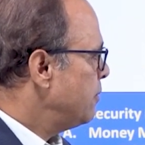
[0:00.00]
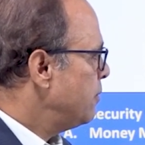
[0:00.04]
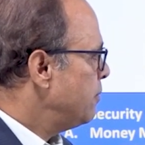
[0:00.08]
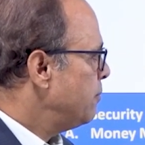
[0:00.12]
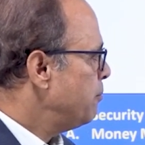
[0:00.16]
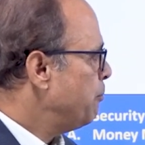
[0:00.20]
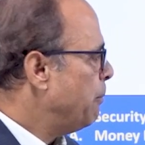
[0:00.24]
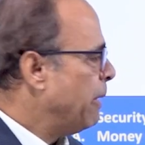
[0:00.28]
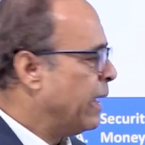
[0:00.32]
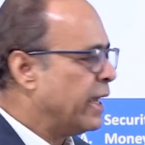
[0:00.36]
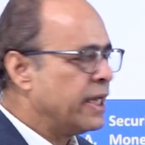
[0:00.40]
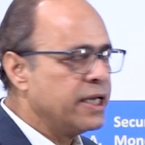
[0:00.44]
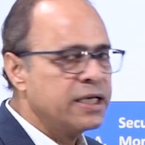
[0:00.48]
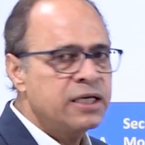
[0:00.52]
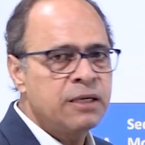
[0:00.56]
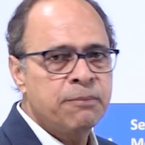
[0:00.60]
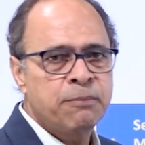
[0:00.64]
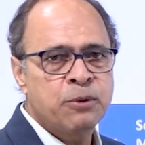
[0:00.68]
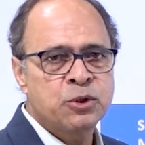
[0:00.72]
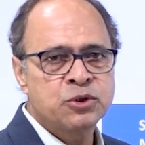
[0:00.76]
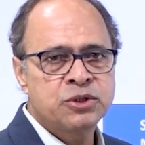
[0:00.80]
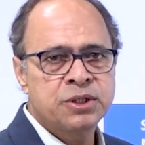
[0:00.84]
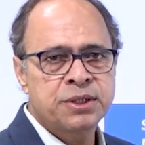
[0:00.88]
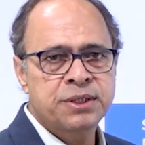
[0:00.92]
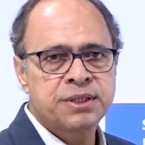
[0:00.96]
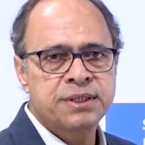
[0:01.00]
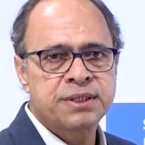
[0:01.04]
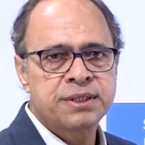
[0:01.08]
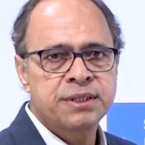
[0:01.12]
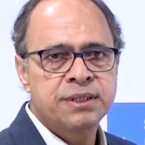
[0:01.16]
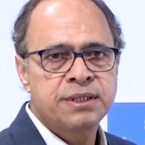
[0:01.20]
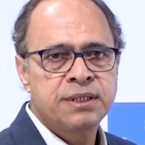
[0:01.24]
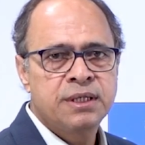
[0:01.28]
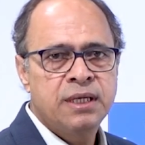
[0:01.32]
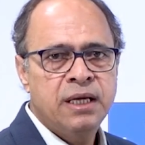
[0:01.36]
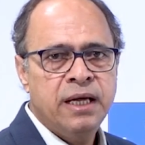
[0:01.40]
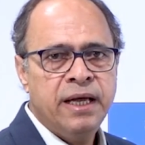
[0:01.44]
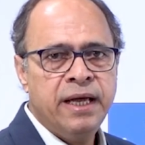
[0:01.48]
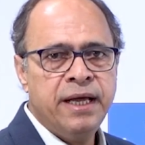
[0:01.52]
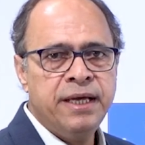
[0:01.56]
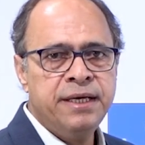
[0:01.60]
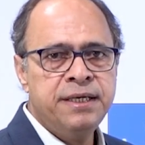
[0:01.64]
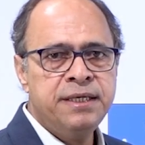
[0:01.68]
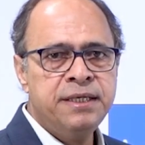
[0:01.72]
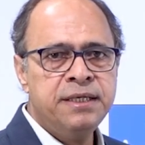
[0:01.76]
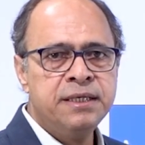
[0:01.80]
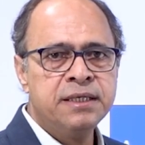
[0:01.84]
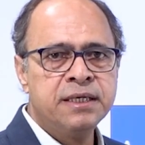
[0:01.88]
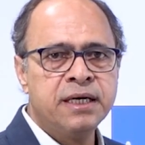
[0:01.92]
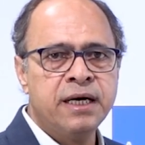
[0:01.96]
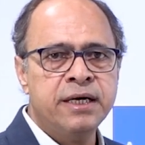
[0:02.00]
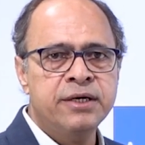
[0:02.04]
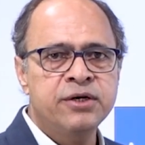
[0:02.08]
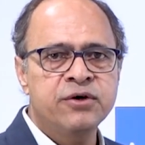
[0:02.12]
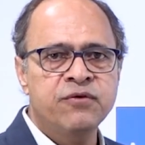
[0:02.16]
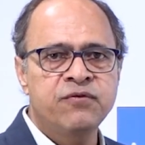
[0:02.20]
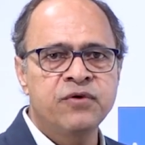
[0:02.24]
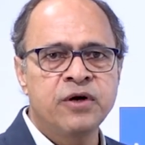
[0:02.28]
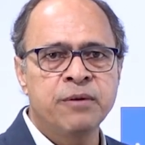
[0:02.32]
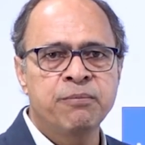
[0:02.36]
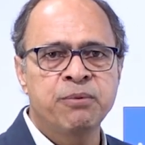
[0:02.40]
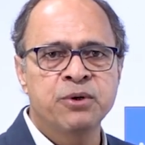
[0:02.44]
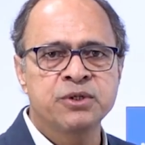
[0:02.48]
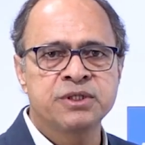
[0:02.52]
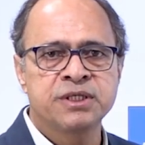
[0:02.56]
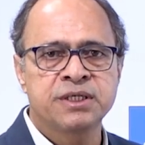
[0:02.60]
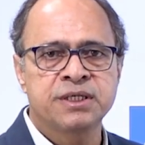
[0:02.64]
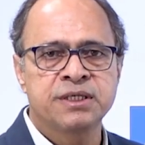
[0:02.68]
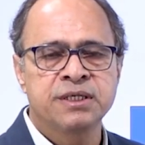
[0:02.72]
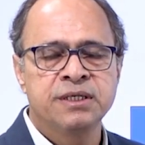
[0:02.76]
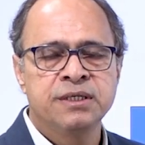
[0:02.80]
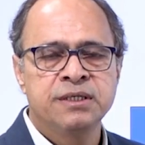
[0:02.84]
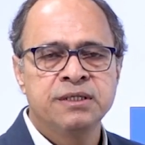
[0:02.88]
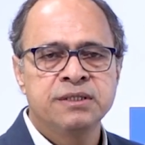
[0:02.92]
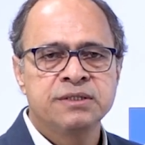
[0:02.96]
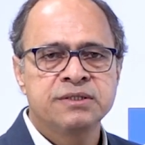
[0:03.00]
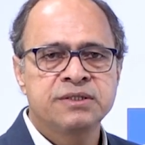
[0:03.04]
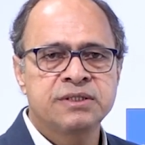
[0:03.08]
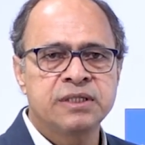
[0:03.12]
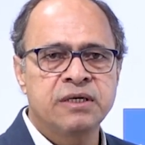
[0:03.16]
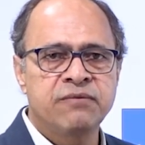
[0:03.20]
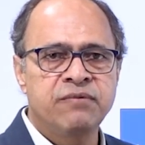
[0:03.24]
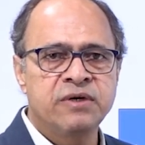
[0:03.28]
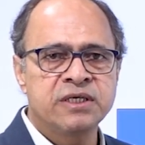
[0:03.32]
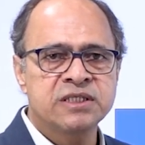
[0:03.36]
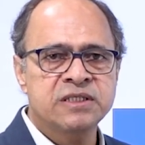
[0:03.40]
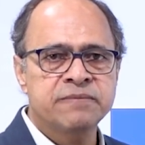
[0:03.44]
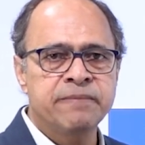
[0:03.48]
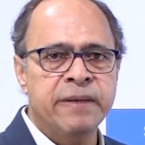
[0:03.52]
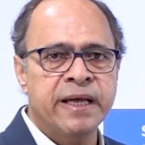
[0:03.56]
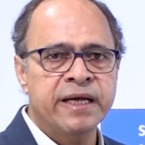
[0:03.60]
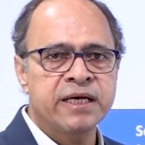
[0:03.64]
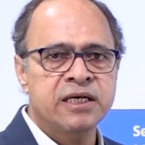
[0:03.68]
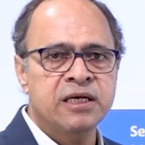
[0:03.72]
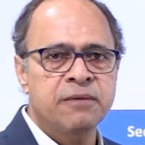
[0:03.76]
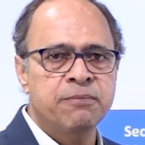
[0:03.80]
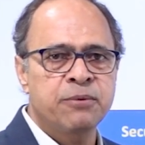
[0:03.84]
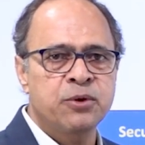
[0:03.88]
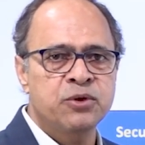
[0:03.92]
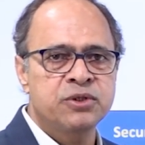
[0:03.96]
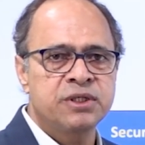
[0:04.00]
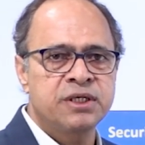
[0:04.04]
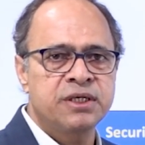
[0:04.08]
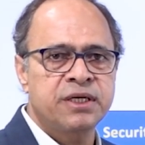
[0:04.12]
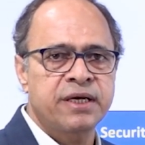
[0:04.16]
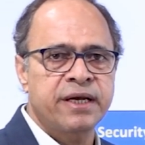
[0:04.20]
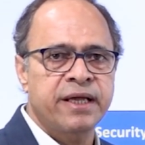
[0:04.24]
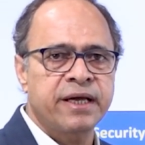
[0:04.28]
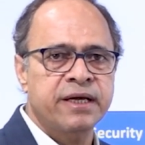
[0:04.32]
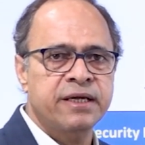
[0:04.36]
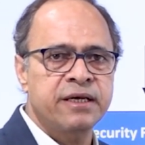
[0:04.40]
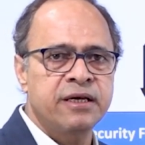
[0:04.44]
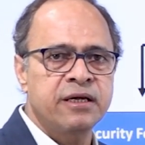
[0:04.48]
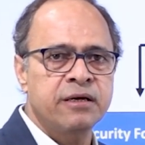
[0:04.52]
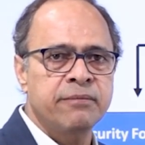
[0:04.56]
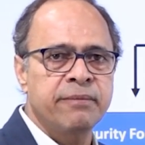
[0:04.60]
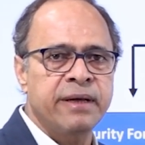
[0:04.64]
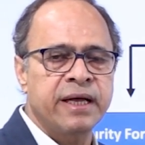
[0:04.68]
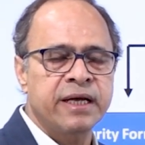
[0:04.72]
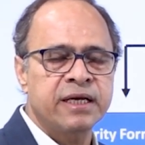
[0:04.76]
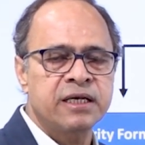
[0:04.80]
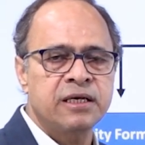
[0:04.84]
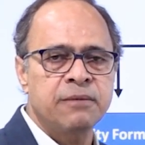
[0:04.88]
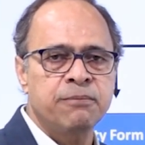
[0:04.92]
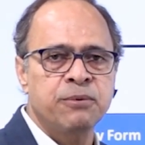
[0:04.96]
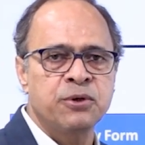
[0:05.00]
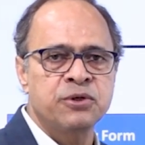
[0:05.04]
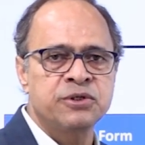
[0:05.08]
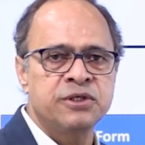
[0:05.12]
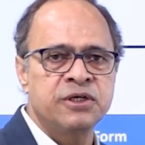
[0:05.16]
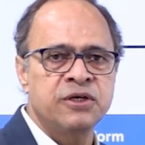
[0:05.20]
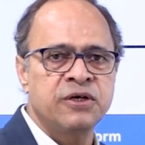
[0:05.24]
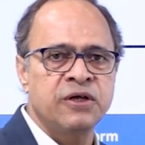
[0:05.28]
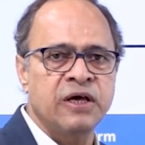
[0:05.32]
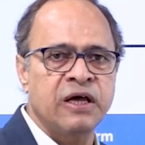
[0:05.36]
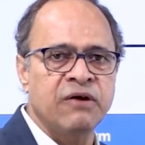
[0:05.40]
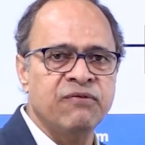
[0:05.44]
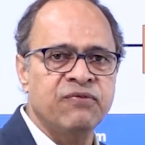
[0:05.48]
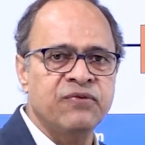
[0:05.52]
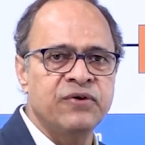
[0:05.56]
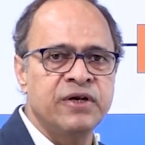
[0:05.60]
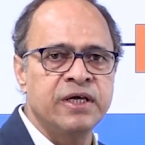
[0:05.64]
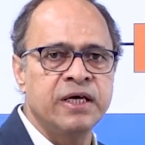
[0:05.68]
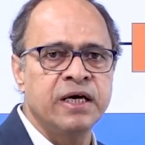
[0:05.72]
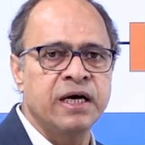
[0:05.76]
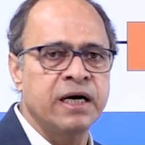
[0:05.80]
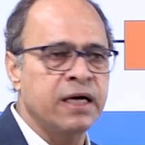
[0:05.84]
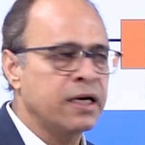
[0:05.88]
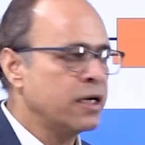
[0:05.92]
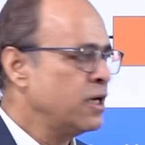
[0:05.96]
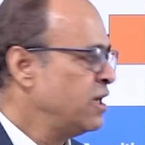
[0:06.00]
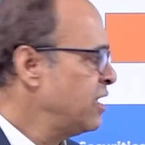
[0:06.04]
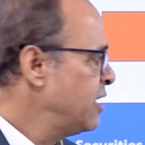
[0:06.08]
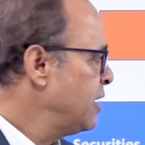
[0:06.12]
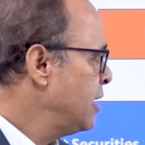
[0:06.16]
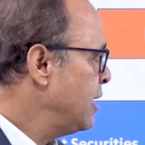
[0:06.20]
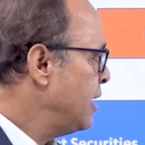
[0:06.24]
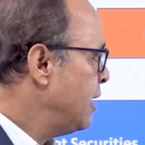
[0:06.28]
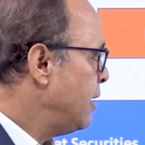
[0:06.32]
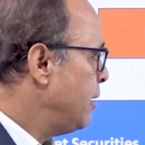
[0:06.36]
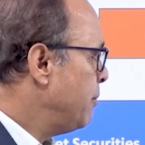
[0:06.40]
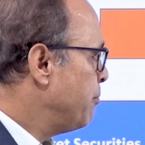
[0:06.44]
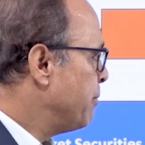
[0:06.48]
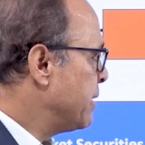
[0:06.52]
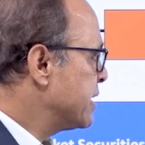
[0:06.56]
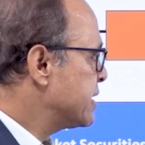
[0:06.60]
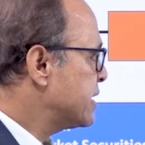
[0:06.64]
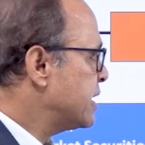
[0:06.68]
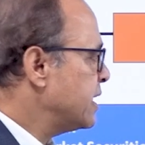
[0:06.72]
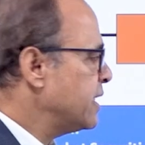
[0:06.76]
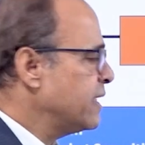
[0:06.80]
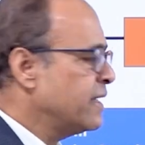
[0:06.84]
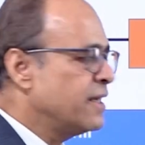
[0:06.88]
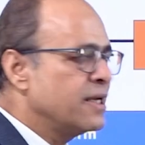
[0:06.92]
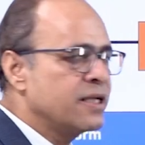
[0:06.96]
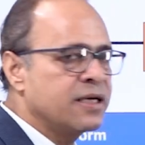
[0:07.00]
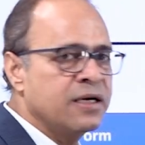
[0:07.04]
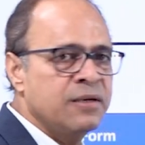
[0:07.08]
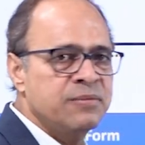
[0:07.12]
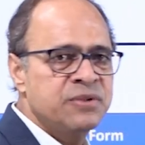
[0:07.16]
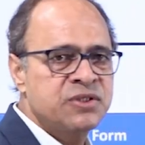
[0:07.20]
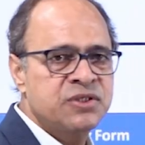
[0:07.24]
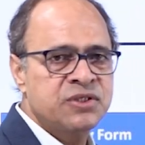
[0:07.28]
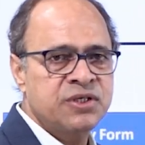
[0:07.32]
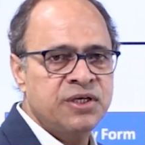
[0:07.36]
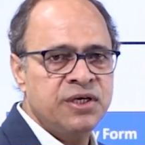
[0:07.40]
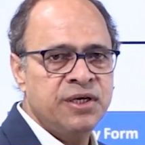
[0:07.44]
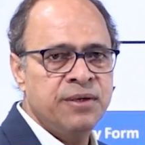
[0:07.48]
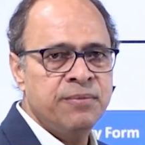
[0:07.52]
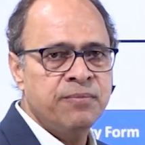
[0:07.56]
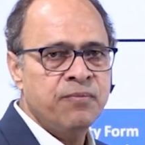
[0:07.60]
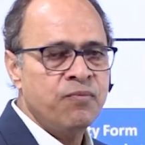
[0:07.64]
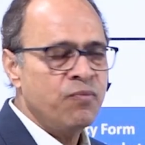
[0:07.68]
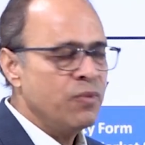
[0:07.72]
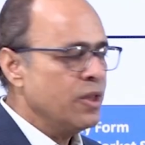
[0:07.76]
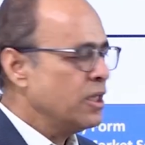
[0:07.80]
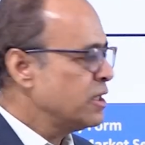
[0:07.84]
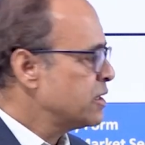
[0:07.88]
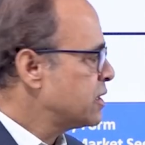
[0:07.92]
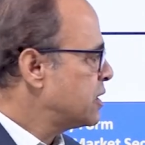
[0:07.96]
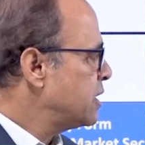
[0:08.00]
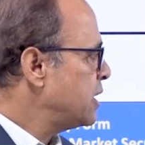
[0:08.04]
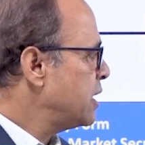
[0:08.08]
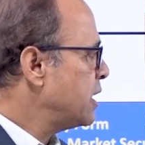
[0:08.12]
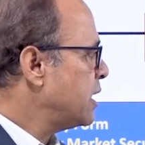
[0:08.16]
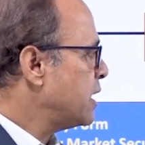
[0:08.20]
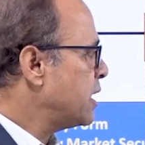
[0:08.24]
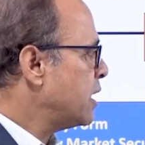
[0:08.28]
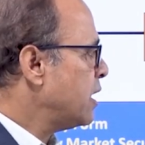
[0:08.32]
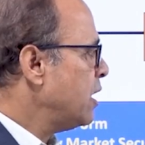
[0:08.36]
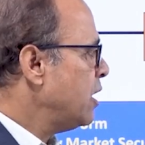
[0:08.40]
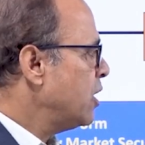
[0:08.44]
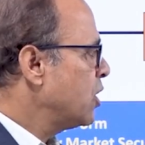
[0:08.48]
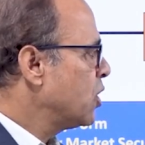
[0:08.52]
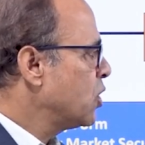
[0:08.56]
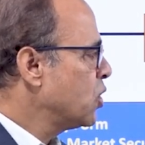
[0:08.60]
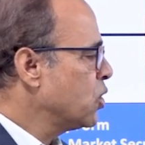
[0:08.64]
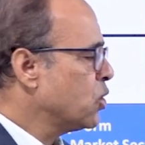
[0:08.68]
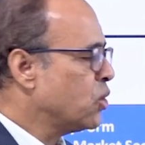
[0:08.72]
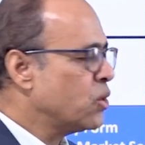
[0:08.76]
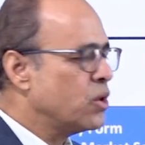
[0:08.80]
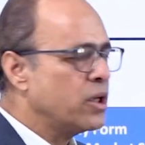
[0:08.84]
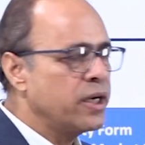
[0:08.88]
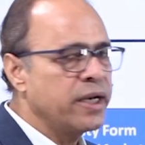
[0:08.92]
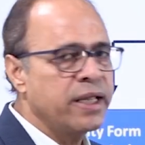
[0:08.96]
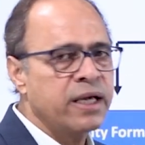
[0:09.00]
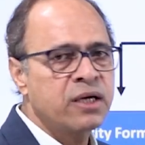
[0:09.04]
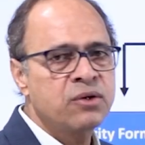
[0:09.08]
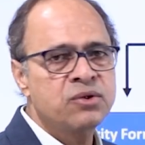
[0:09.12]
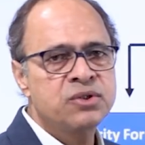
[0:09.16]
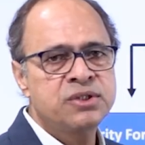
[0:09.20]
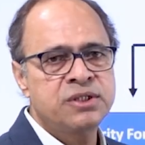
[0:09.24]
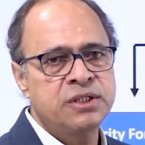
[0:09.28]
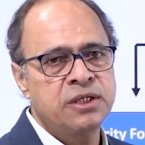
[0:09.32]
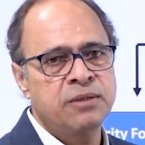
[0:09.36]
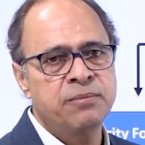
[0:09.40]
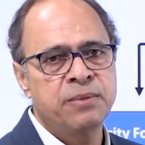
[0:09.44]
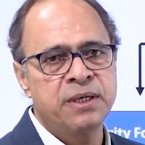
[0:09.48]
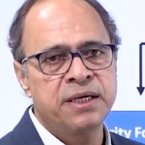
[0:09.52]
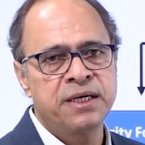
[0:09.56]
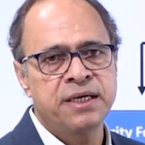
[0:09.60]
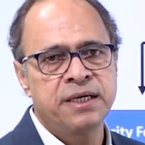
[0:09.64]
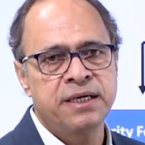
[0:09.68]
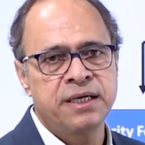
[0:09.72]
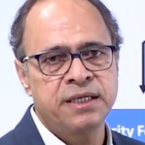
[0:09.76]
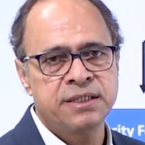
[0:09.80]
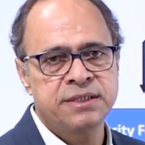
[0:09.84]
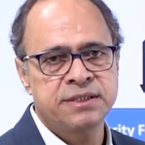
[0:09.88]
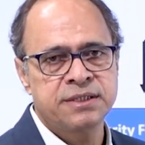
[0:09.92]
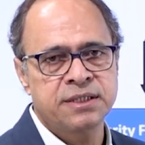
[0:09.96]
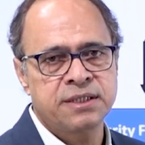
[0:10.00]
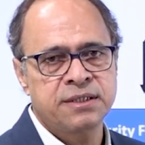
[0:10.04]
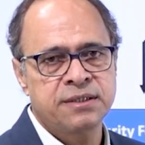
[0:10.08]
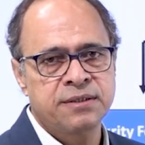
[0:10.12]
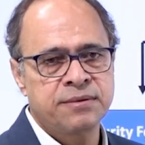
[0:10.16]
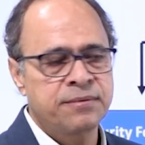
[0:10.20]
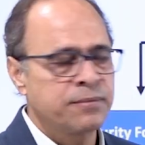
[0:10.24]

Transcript: bank deposit, any kind of deposit, savings bank deposit, recurring bank deposit, FDR, monthly income scheme, they are non-negotiable in nature.